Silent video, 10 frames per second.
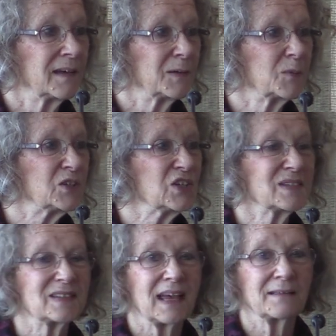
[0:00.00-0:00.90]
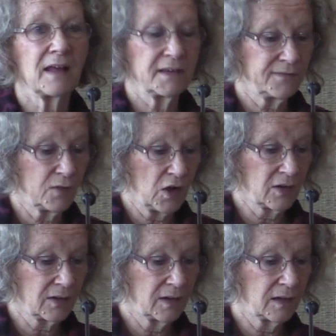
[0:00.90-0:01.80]
which is a
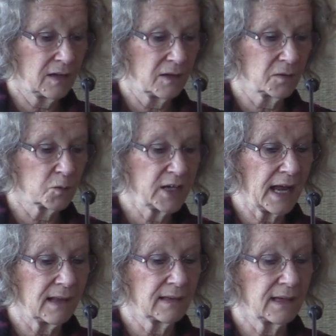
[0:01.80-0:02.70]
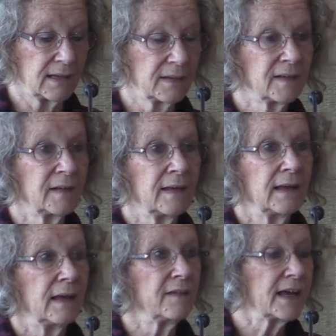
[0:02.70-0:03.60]
lifelong reality.
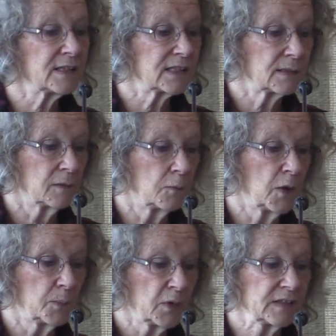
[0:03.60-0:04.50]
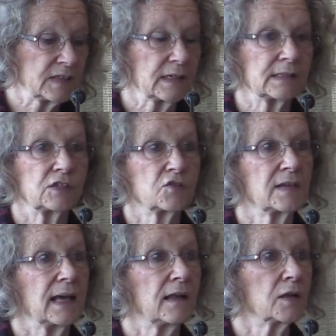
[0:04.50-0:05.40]
And that's what brings us to
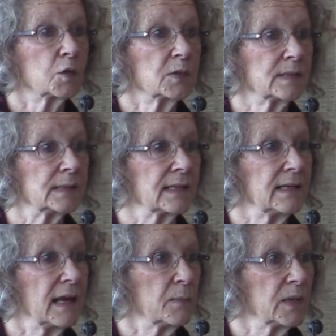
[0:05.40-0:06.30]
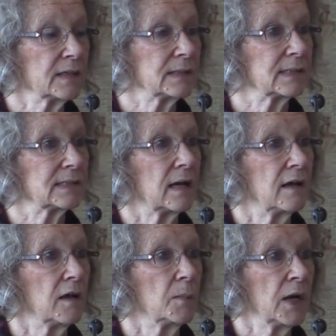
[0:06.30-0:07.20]
the Eloquence and Eminence
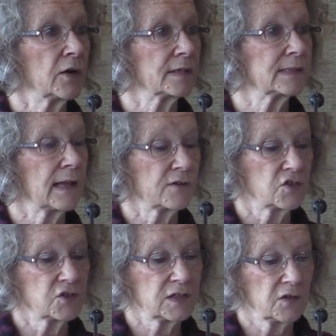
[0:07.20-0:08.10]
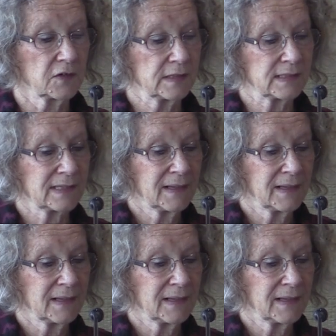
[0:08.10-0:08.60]
Emeritus Lecture Series.